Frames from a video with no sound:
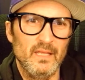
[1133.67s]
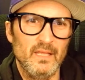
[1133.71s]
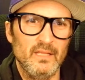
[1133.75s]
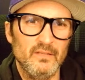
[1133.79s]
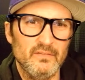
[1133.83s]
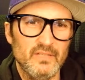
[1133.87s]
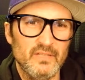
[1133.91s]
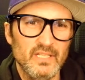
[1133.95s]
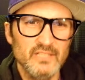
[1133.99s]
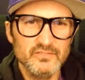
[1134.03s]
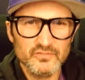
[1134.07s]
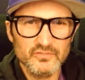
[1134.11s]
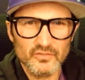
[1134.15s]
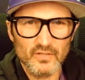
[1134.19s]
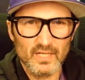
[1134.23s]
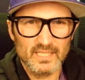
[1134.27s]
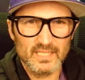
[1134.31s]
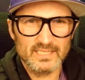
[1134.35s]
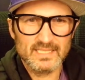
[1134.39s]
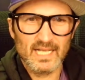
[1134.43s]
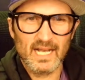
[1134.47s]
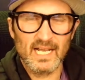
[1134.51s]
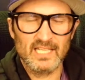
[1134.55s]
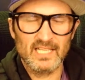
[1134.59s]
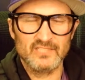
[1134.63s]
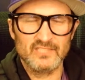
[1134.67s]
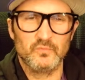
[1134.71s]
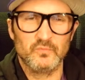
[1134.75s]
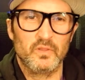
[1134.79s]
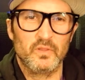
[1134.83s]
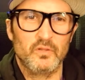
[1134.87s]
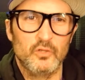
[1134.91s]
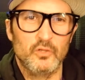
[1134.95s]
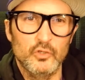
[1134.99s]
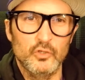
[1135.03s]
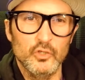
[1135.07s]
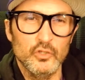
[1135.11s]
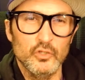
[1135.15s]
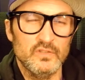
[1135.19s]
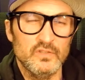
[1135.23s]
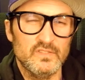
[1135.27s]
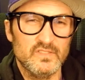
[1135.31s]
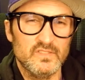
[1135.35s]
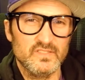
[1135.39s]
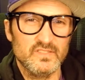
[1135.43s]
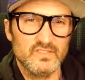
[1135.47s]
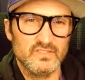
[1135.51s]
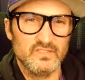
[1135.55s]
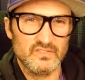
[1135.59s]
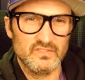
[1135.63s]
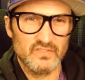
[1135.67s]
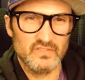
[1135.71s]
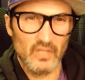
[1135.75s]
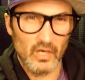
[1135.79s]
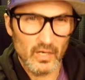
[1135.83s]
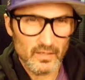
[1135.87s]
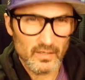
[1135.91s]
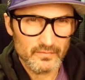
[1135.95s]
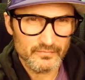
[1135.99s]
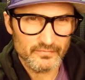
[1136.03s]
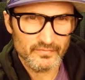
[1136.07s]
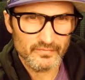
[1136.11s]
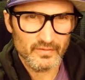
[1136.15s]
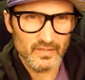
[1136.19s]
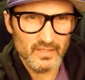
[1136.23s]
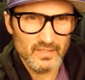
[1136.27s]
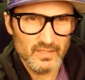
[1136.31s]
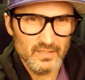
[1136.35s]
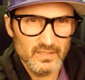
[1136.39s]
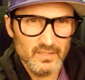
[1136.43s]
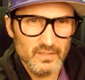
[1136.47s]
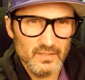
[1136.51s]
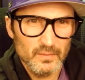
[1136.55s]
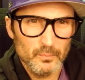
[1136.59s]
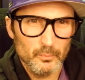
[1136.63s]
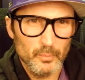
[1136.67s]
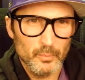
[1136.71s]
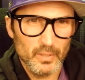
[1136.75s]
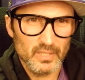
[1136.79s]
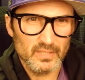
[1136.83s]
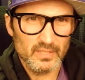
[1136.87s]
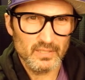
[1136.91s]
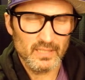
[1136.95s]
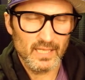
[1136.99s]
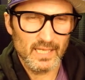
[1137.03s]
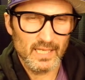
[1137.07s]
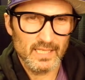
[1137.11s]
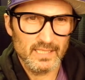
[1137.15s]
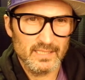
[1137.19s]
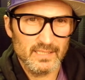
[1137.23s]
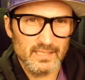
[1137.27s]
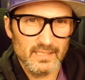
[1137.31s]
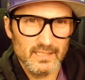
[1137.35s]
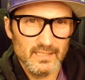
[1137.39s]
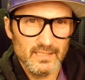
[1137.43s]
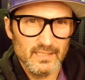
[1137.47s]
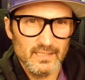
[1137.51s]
these are like guys with good stuff, but last